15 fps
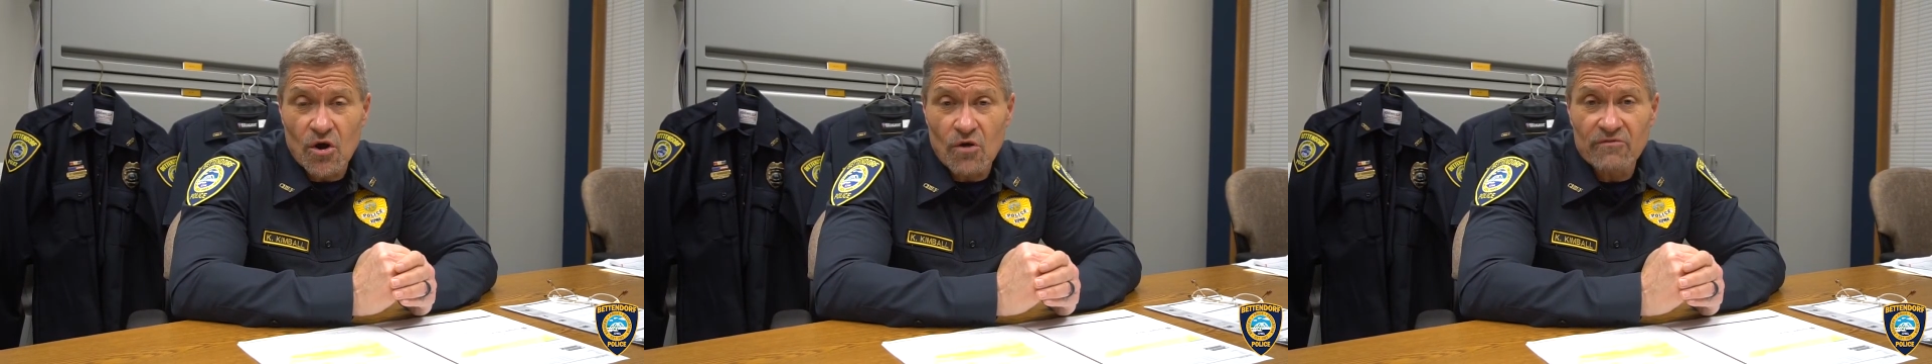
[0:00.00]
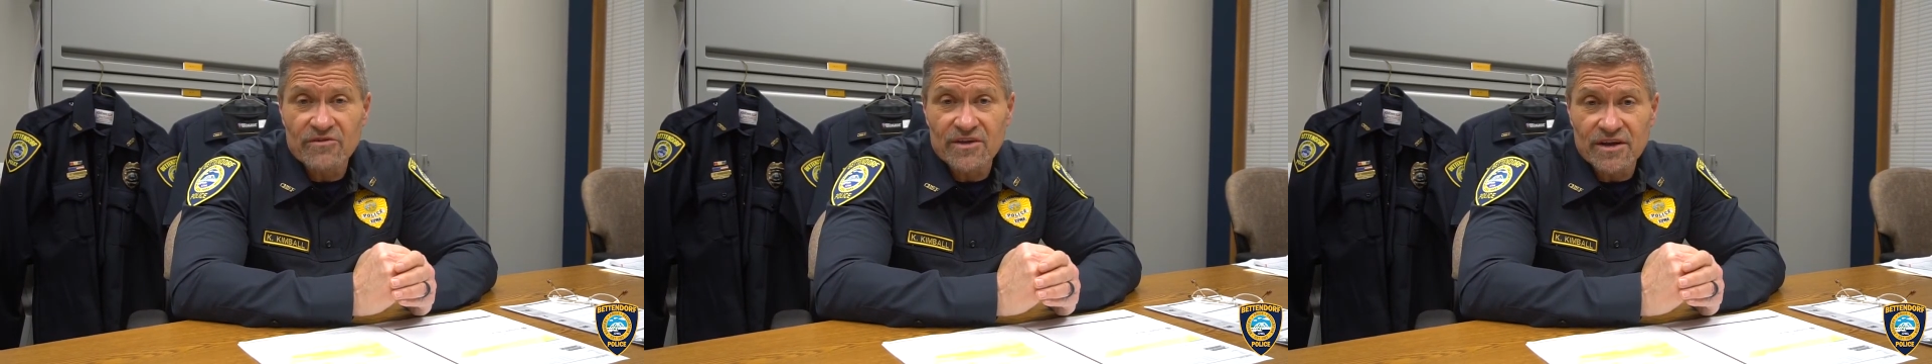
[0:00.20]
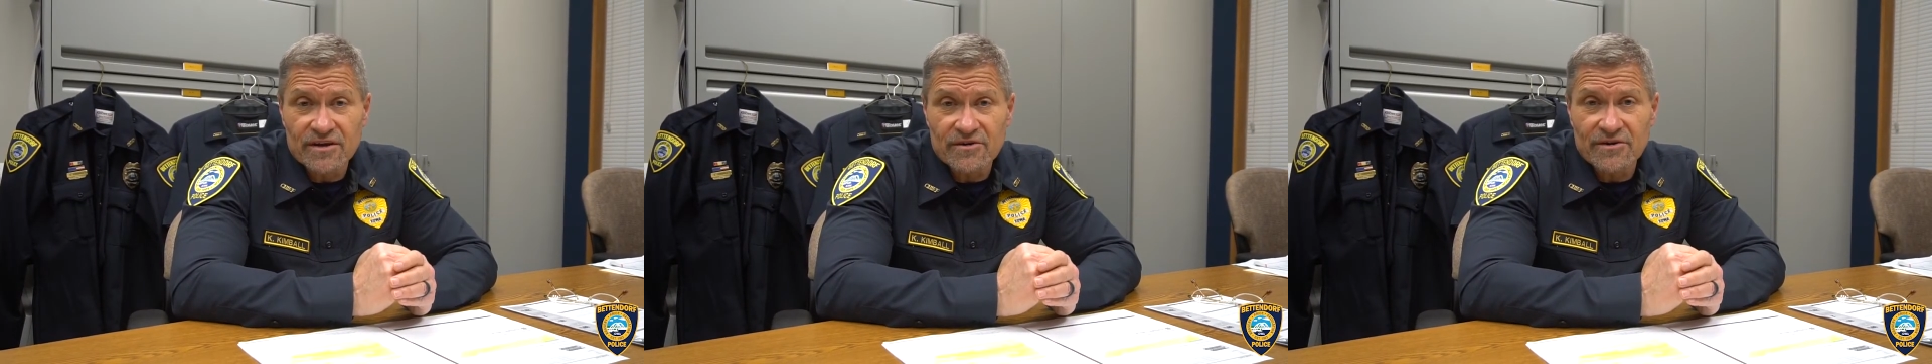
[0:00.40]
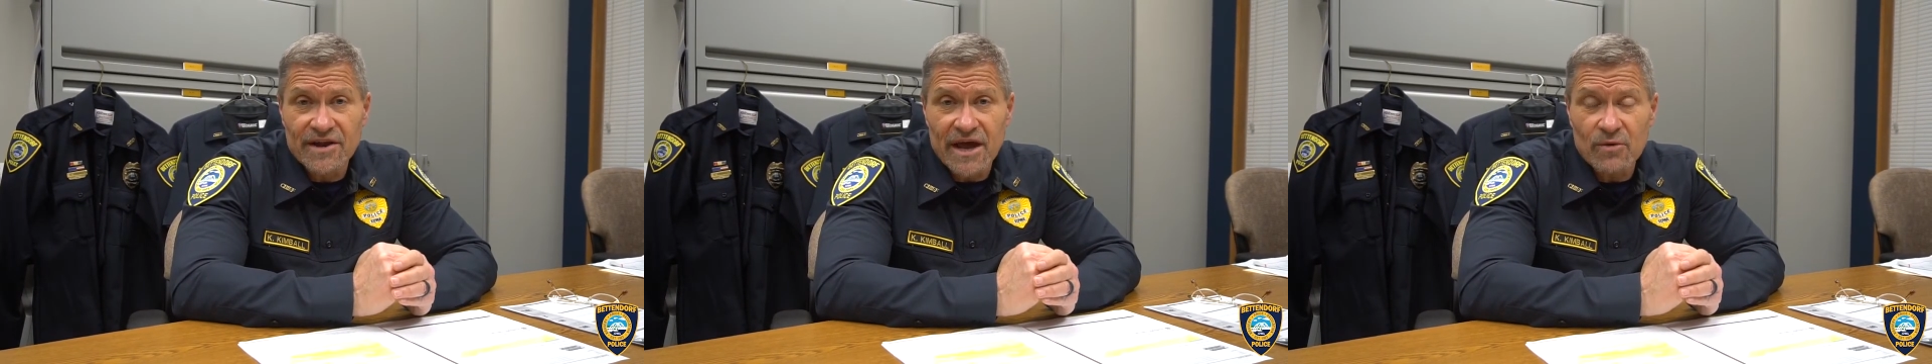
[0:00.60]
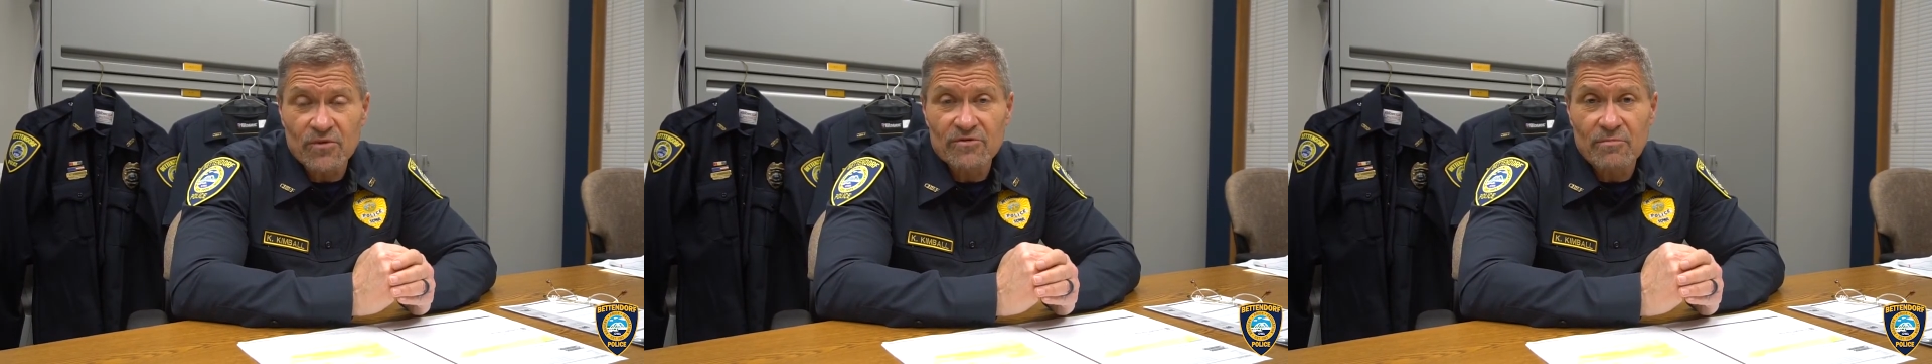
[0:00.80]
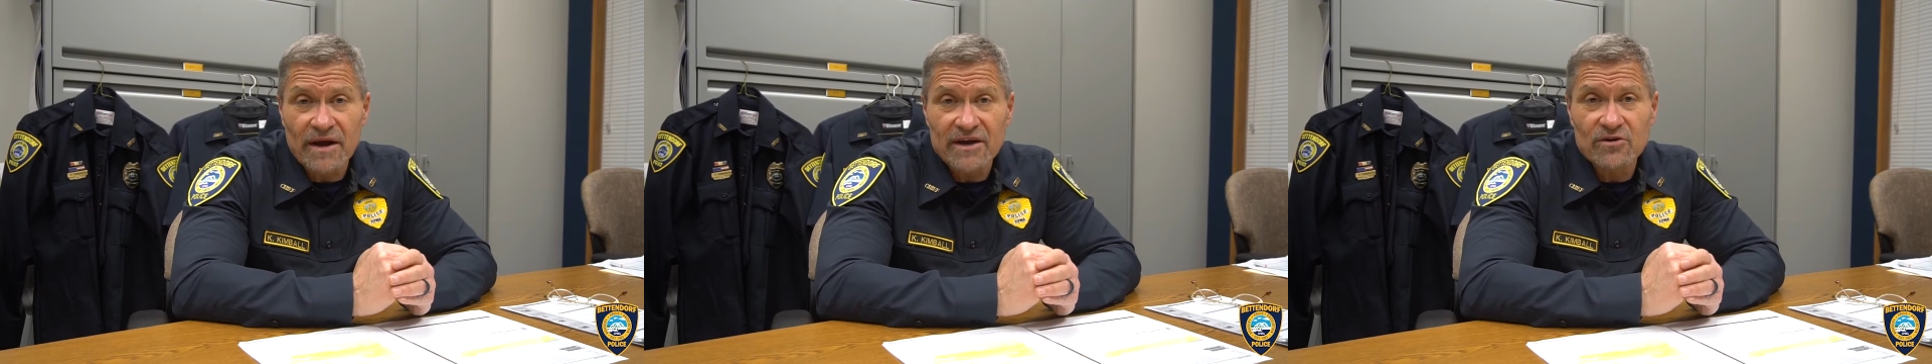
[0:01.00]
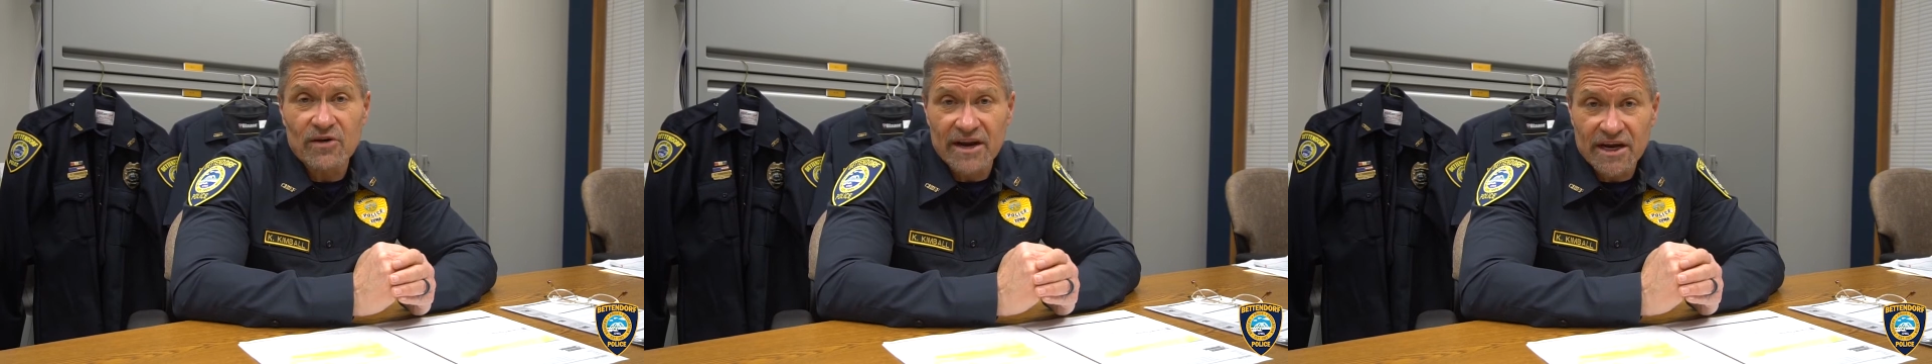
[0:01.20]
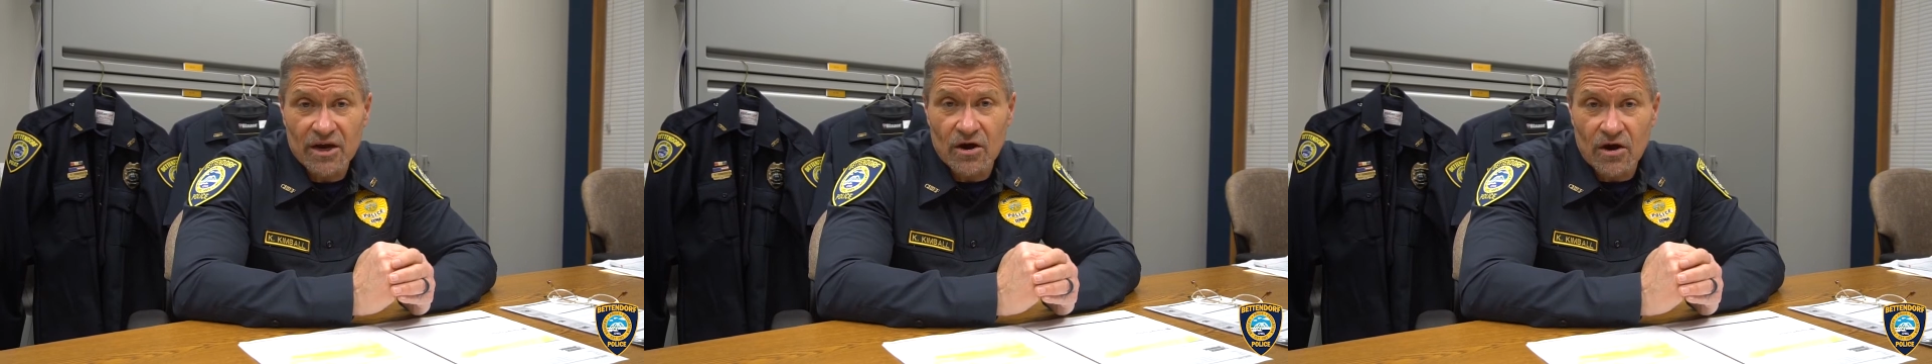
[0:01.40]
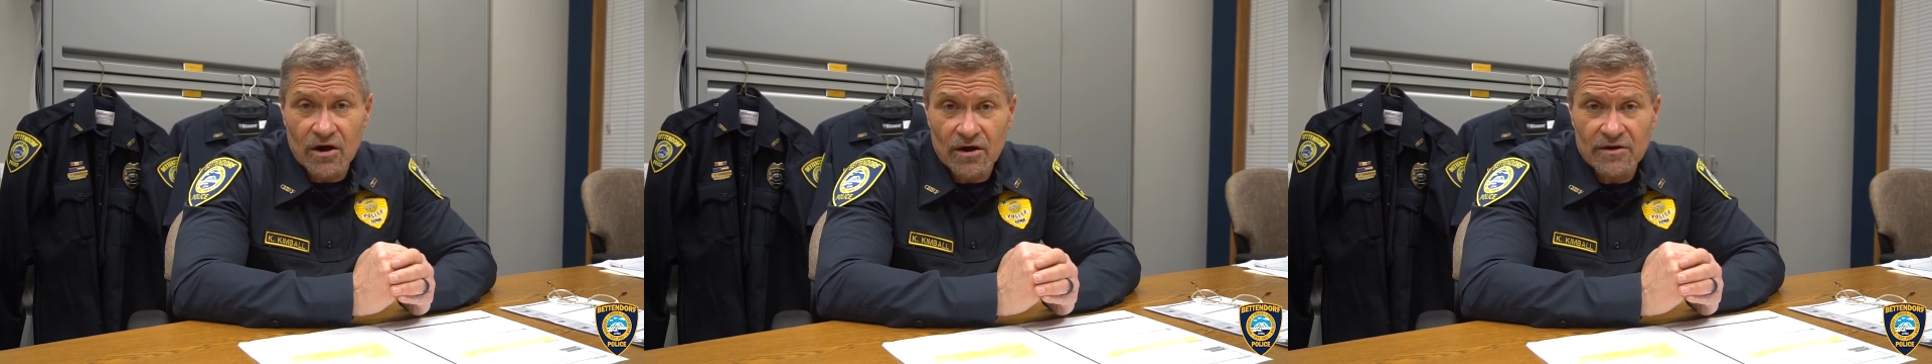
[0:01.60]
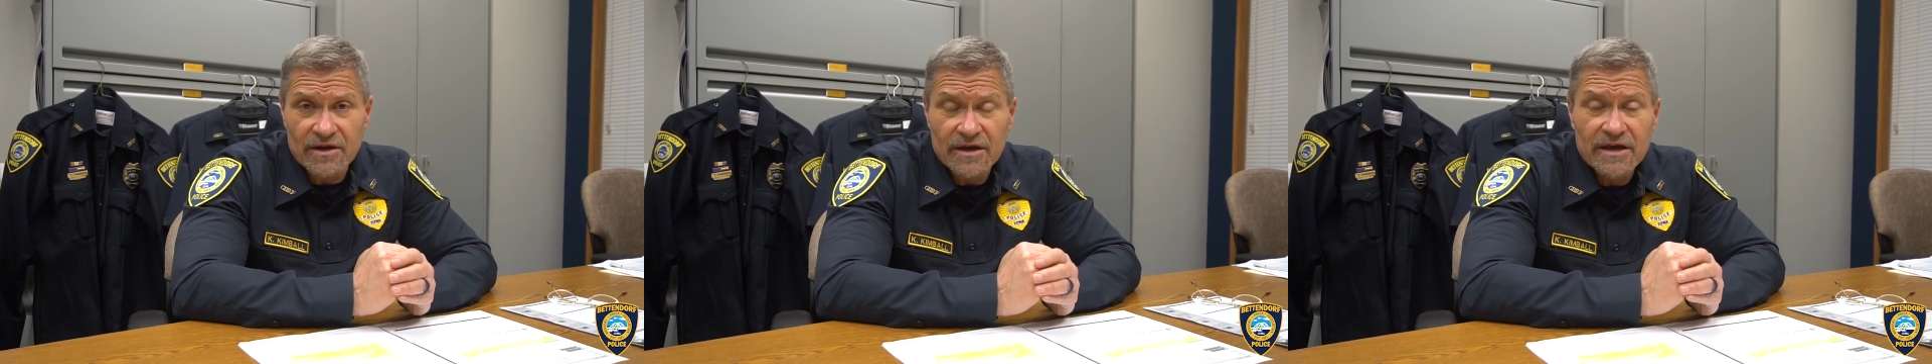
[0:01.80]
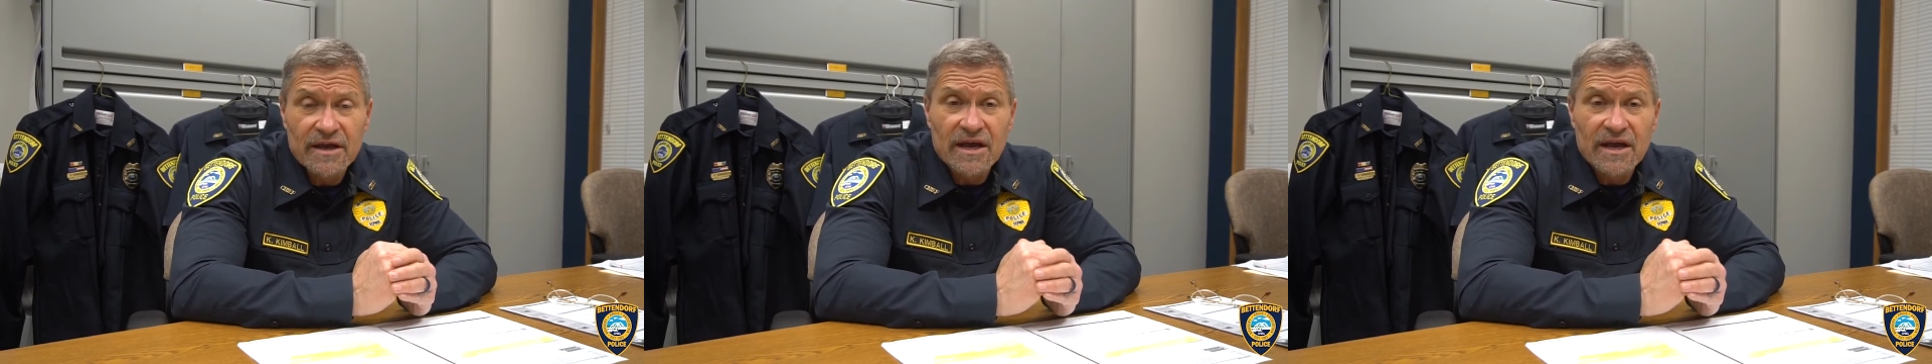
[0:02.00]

over the internet with my credit card,